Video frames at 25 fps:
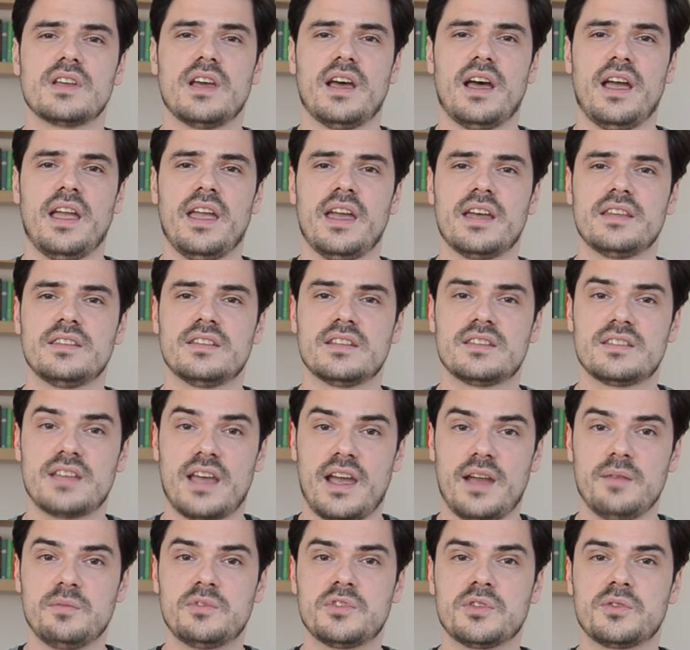I had the
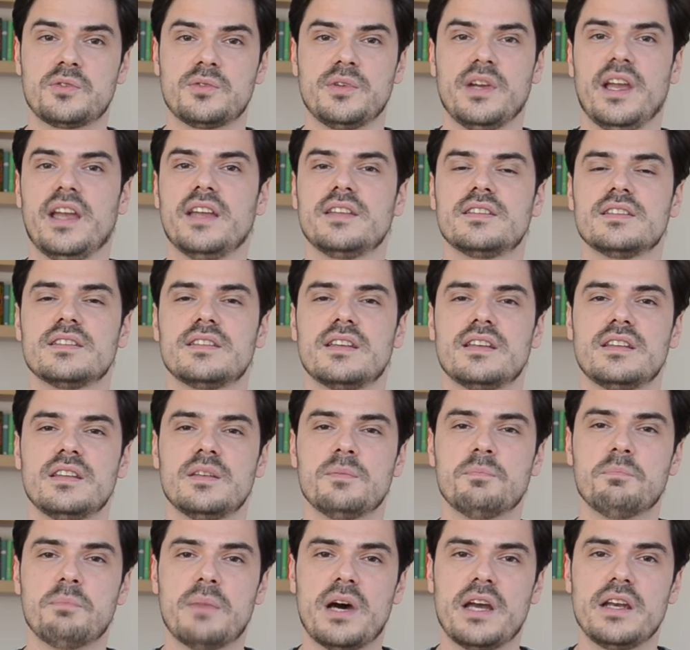time to create it and the
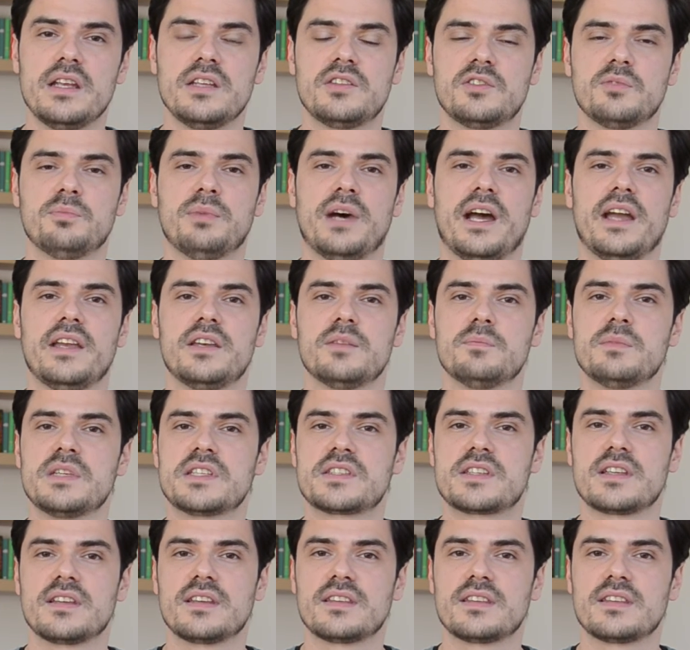money to buy the missing